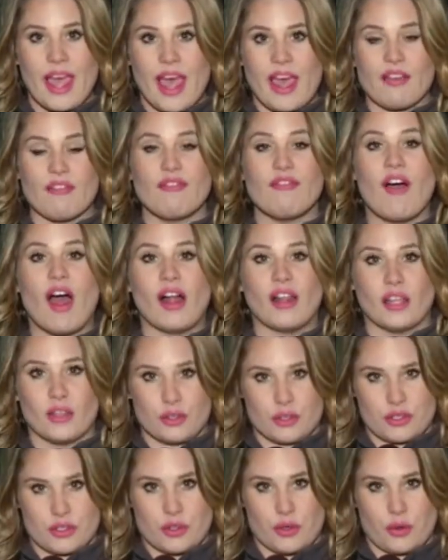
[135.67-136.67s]
and follow
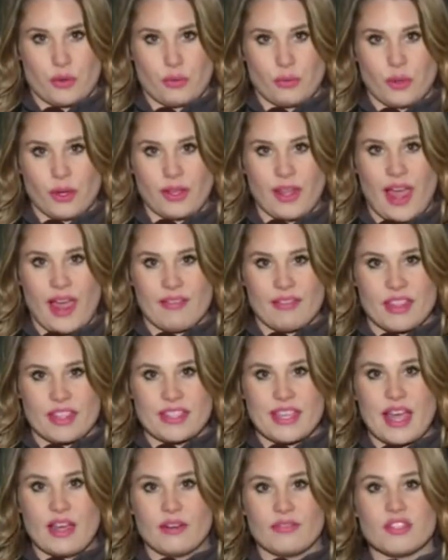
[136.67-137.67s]
suit. We're live in the
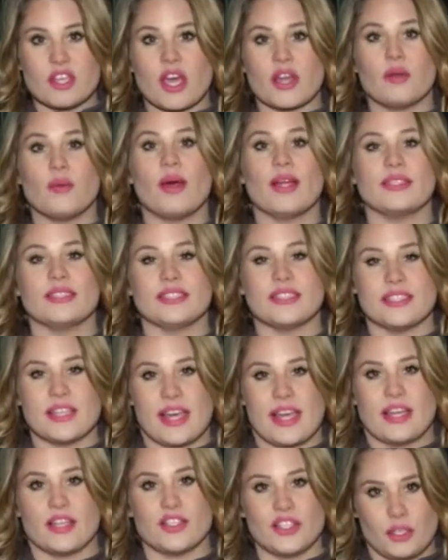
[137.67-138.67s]
town of Tonawanda
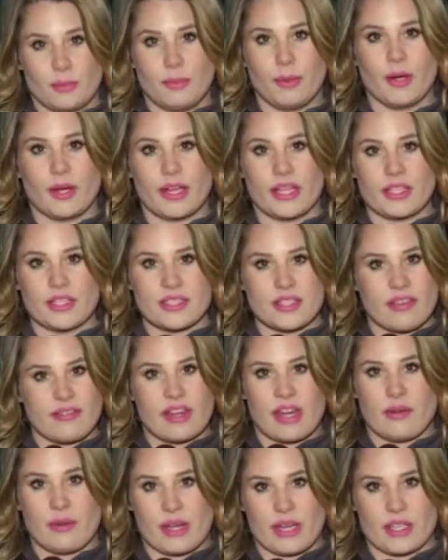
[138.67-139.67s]
tonight. Jill Perkins, 7
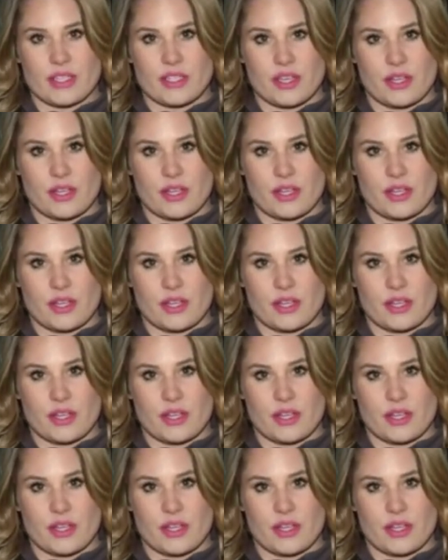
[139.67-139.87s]
Eyewitness